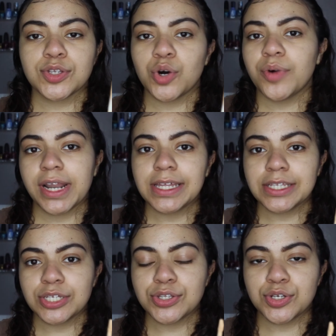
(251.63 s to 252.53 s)
So what I
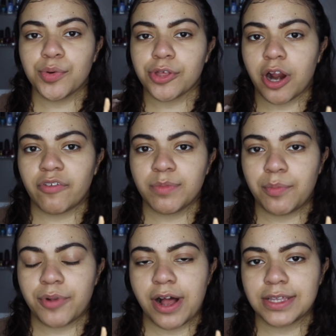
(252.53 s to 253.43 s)
like to do with carving
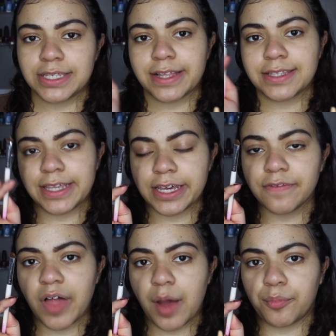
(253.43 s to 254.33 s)
my brows is I'll
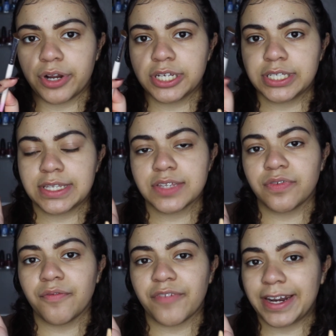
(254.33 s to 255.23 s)
take a flat brush. This
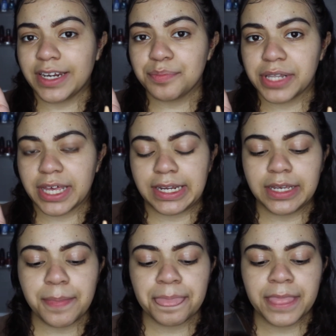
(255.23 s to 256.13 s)
is from Vanity
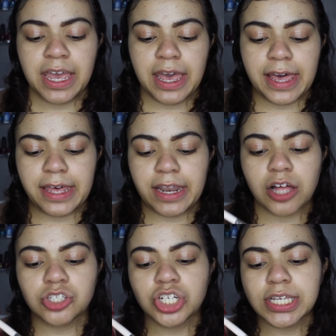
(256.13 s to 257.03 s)
Planet, and
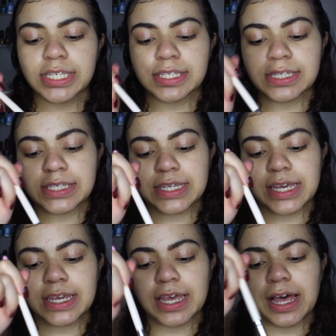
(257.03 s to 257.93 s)
I'll just
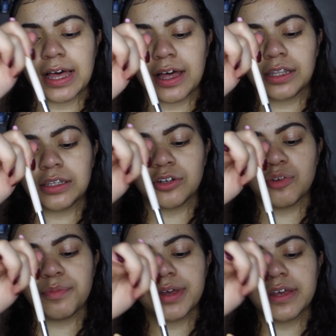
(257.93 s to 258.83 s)
take a
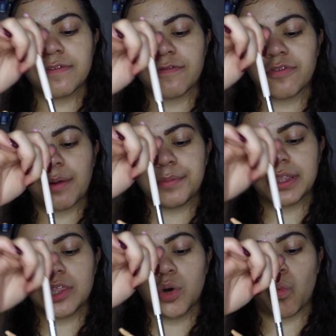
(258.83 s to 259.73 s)
little bit
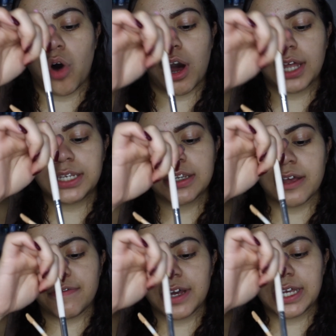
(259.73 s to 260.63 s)
from the wand
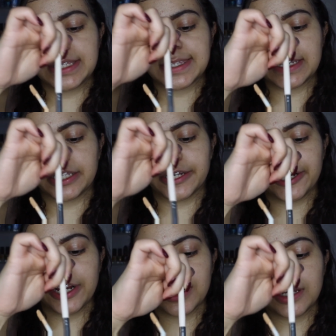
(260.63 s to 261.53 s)
of the
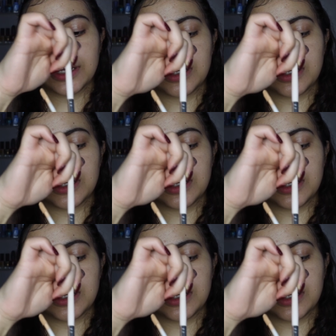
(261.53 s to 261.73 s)
concealer,